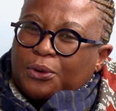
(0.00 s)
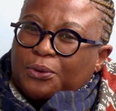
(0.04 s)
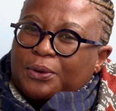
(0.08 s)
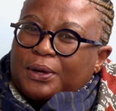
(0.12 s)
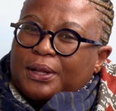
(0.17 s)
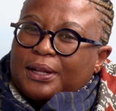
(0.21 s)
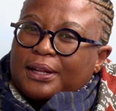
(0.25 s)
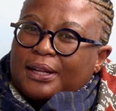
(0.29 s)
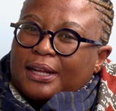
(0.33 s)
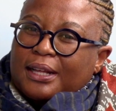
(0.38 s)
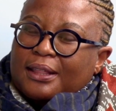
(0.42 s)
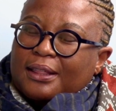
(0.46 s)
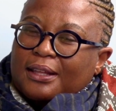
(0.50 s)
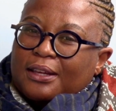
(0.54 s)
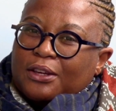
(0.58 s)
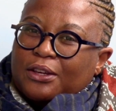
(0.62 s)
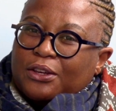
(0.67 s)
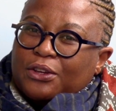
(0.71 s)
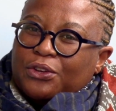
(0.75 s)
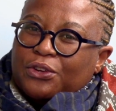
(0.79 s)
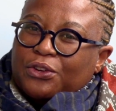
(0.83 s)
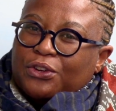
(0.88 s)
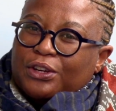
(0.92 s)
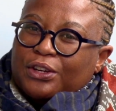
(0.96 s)
Well, I
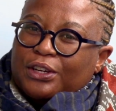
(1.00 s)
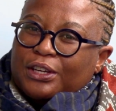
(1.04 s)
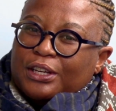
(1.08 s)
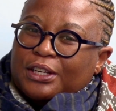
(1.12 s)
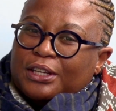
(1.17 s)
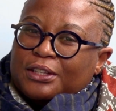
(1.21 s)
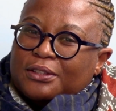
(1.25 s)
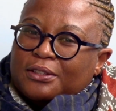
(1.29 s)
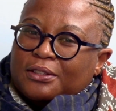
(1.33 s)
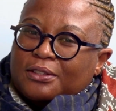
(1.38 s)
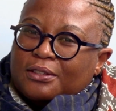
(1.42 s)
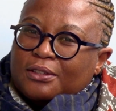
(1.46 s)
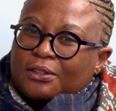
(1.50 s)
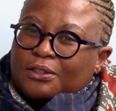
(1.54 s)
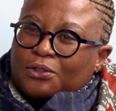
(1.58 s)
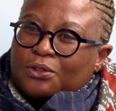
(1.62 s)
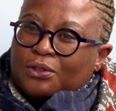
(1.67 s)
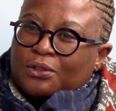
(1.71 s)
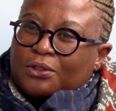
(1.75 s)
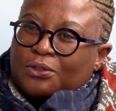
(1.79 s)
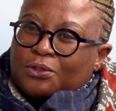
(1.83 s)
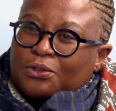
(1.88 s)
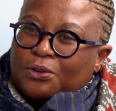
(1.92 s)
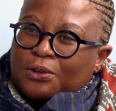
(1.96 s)
think, you know,
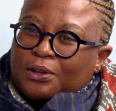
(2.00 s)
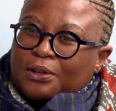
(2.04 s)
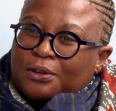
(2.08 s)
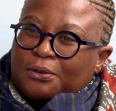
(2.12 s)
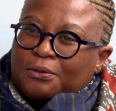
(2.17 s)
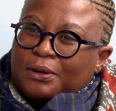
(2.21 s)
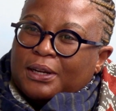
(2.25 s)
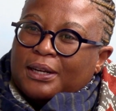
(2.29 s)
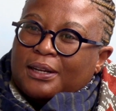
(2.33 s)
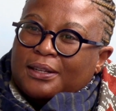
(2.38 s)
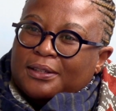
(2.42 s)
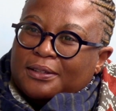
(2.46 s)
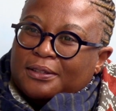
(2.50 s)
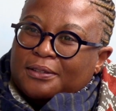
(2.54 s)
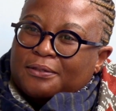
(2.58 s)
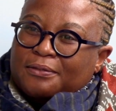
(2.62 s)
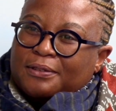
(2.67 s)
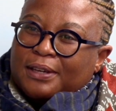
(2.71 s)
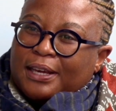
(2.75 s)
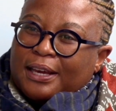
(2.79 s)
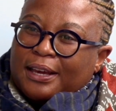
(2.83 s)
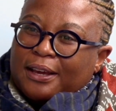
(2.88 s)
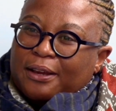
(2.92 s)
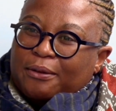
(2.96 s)
it's all a
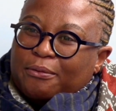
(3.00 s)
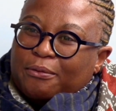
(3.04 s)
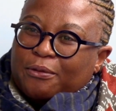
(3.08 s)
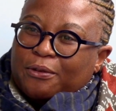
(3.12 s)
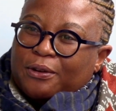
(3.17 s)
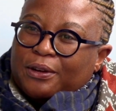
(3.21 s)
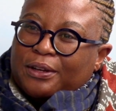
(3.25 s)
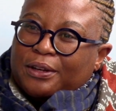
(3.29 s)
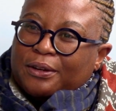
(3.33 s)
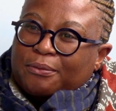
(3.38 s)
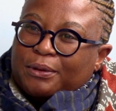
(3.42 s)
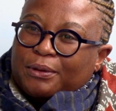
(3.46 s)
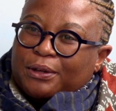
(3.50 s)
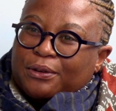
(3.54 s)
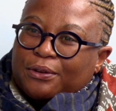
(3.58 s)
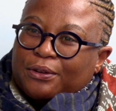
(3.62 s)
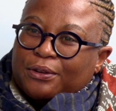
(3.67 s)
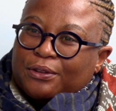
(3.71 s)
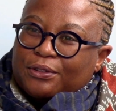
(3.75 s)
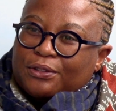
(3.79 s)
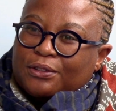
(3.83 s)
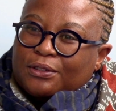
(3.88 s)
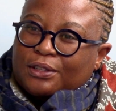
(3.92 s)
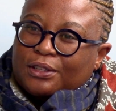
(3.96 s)
relative game, right?
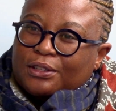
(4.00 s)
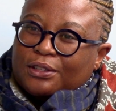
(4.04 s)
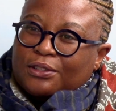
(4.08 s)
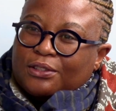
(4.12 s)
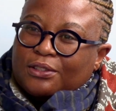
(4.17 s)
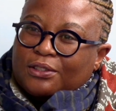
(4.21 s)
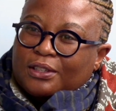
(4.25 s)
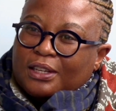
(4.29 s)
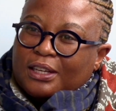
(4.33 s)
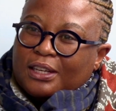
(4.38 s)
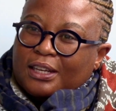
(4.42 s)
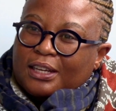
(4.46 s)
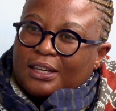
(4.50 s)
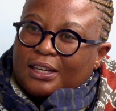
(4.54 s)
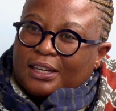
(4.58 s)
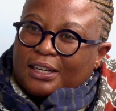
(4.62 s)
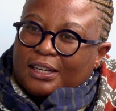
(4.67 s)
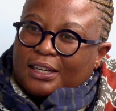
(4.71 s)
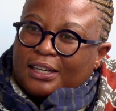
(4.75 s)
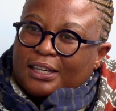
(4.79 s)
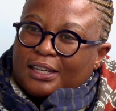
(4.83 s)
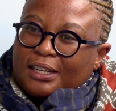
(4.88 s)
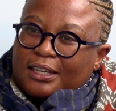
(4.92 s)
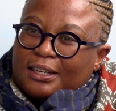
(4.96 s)
Because there's,
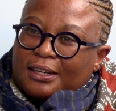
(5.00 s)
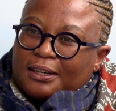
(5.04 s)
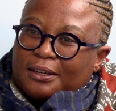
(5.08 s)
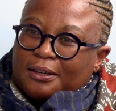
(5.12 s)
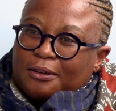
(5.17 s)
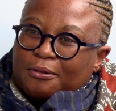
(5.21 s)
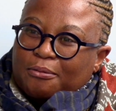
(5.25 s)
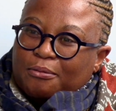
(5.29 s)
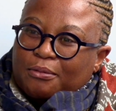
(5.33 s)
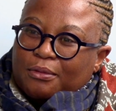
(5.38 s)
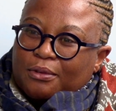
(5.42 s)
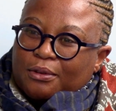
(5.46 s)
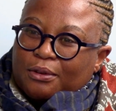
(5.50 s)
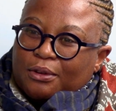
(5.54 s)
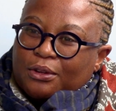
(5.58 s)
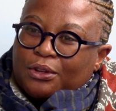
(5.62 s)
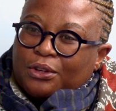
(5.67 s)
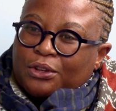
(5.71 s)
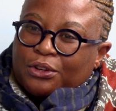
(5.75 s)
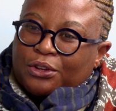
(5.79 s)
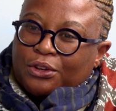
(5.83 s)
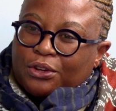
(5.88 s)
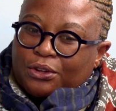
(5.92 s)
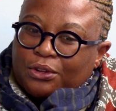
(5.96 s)

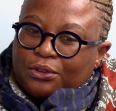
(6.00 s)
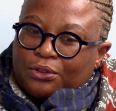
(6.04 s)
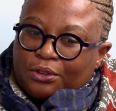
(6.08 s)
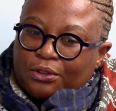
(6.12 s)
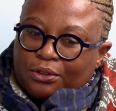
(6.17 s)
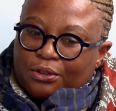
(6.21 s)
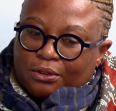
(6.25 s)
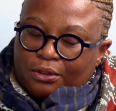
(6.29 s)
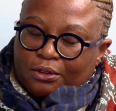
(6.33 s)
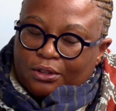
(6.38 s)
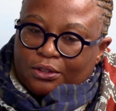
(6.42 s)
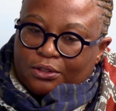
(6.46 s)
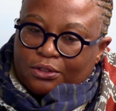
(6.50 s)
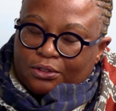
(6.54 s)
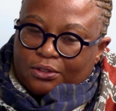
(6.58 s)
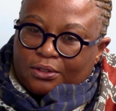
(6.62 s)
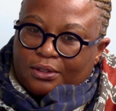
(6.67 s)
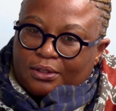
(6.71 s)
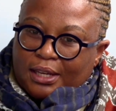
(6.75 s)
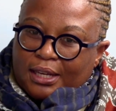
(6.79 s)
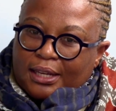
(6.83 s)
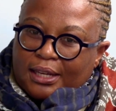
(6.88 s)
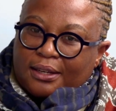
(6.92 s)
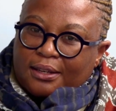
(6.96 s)
you know,
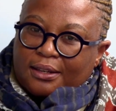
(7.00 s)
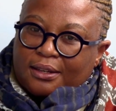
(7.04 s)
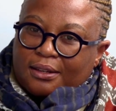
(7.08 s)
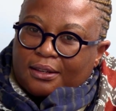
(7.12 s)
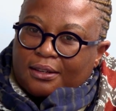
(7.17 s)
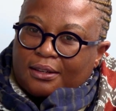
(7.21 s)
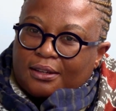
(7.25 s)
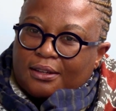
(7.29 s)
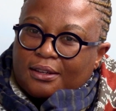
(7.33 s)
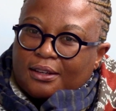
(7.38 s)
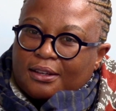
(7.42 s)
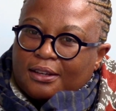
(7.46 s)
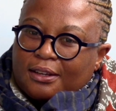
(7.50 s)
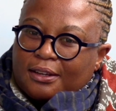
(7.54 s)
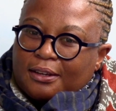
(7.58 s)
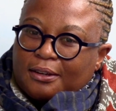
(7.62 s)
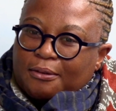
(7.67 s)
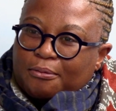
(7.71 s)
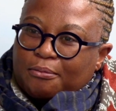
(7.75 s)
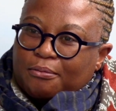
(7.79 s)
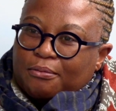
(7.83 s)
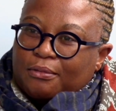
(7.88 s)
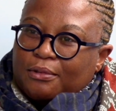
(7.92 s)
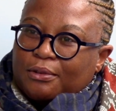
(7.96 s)
there's then,
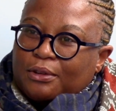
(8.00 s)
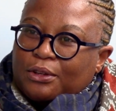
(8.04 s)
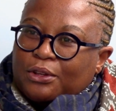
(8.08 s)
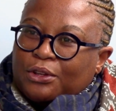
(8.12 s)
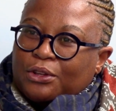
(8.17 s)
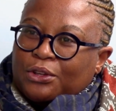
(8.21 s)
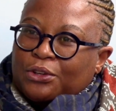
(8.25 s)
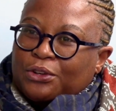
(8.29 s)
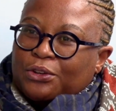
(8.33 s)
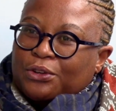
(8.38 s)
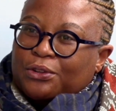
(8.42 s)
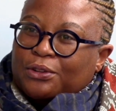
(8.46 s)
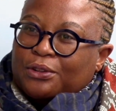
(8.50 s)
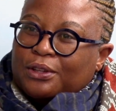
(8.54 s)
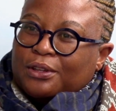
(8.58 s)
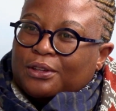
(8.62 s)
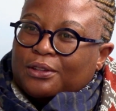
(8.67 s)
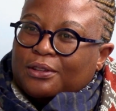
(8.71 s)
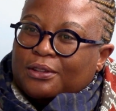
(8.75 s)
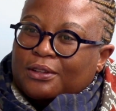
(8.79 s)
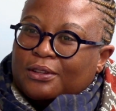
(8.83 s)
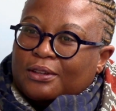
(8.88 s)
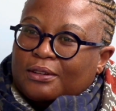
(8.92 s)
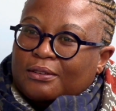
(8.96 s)
you know,
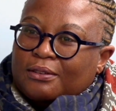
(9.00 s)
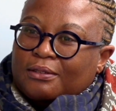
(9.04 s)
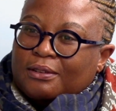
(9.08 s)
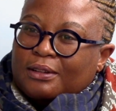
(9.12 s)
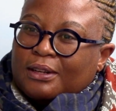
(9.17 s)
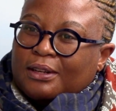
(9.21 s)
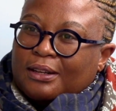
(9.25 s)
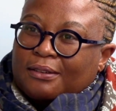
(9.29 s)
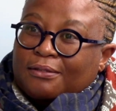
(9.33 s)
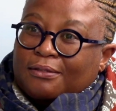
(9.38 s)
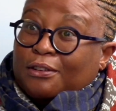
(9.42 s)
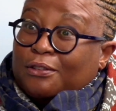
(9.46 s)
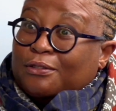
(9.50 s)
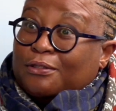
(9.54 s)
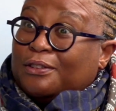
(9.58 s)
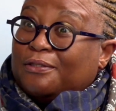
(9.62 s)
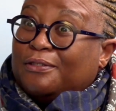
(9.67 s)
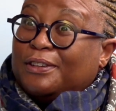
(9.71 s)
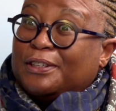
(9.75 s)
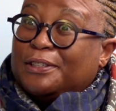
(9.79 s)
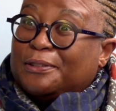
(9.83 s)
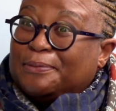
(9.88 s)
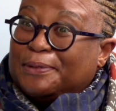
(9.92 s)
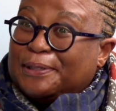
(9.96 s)
the level of
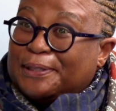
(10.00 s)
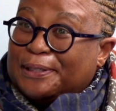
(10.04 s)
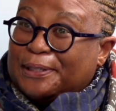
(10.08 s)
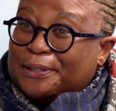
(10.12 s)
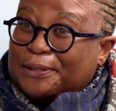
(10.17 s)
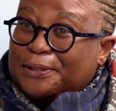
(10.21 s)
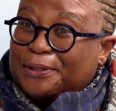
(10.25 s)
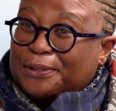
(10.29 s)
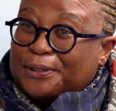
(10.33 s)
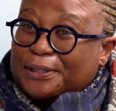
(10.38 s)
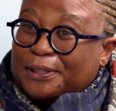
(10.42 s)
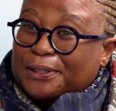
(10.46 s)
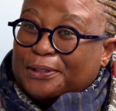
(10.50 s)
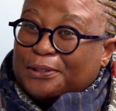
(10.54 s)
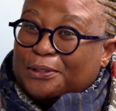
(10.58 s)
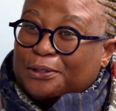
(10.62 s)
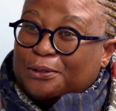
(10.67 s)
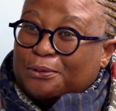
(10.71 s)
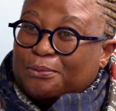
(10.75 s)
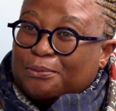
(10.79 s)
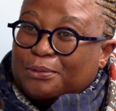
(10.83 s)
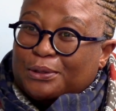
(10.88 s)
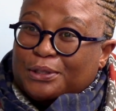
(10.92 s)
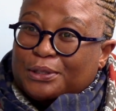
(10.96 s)
investment that you need
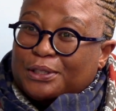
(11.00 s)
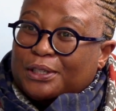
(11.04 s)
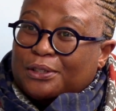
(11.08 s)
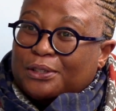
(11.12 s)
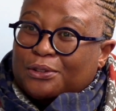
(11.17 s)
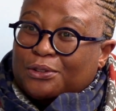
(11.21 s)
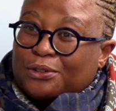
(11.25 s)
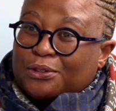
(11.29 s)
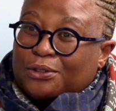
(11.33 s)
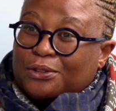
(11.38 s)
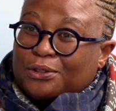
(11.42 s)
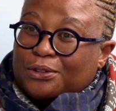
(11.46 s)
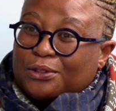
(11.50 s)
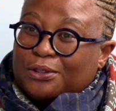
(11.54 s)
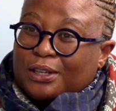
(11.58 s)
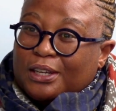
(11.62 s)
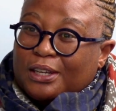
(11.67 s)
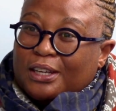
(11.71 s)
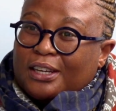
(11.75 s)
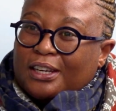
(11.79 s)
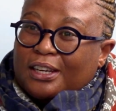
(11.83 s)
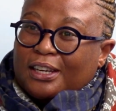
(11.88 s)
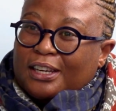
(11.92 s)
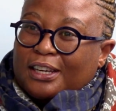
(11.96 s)
to put into
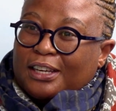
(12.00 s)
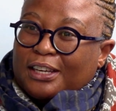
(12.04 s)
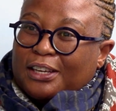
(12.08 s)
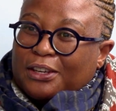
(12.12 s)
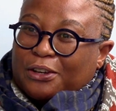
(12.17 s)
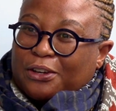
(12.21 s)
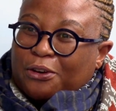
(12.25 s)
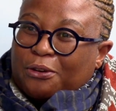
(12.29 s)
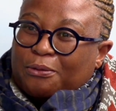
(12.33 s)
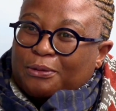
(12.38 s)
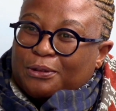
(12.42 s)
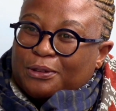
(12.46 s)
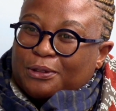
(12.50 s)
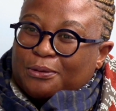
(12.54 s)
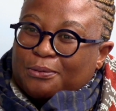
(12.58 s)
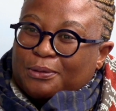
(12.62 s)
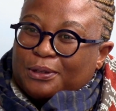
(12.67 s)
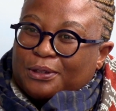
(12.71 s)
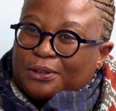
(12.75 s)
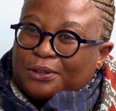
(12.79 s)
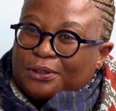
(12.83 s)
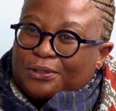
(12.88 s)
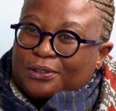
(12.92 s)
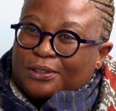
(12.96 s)
e-commerce,
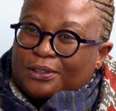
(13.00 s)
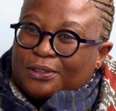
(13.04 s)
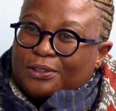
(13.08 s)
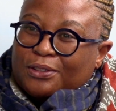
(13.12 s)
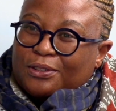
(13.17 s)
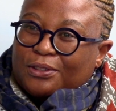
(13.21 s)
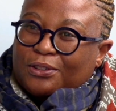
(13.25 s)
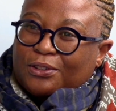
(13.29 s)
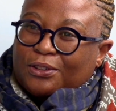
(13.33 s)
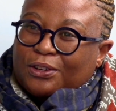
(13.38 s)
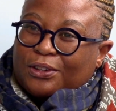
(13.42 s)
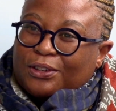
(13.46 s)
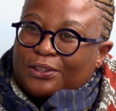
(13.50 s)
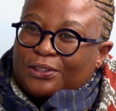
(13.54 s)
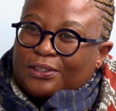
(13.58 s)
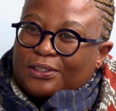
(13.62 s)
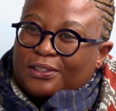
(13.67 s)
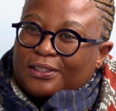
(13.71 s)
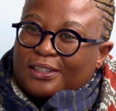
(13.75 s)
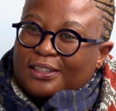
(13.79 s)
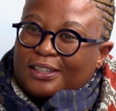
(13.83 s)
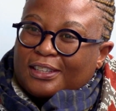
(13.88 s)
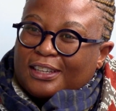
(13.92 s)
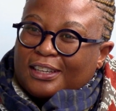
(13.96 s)
because it's
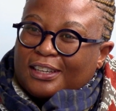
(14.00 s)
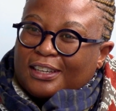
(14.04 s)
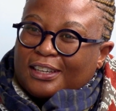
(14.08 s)
not,